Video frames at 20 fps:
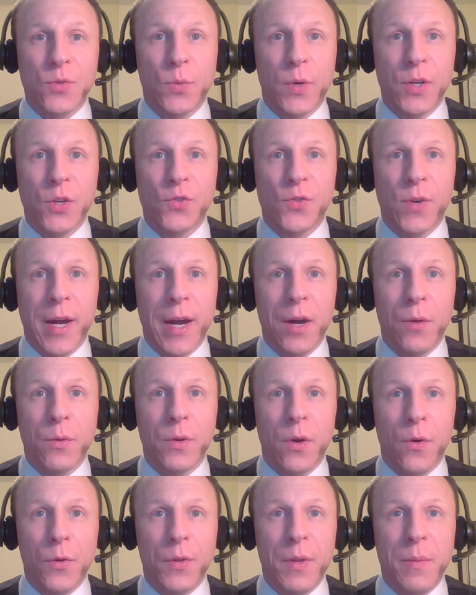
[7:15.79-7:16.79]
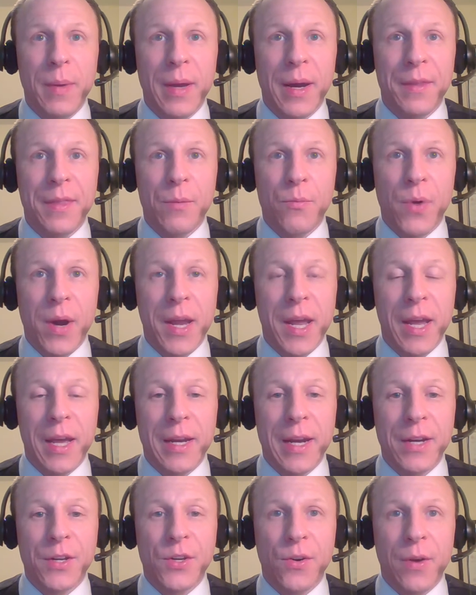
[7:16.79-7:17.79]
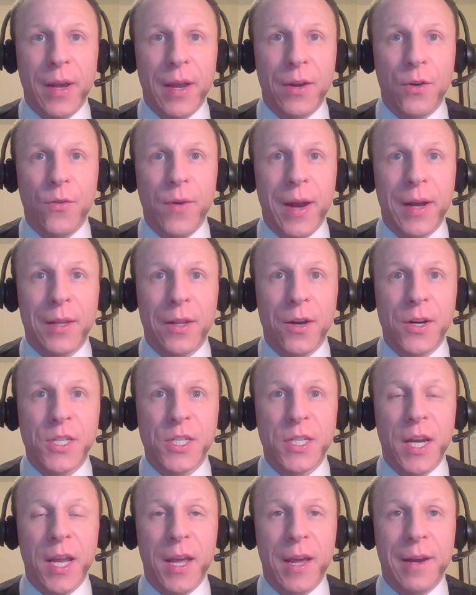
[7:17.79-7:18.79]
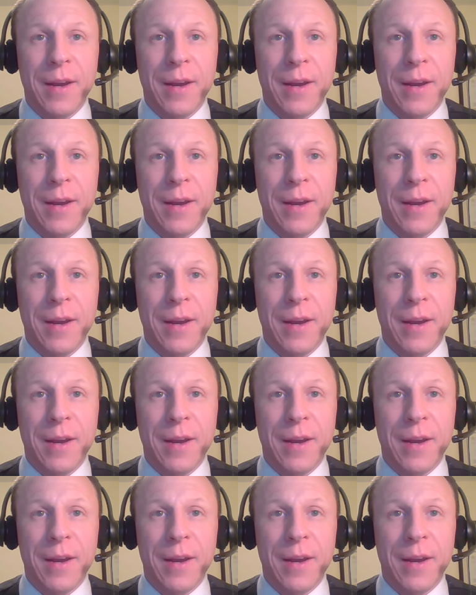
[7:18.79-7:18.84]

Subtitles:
One trial would only be on the breaking and entering and grand larceny,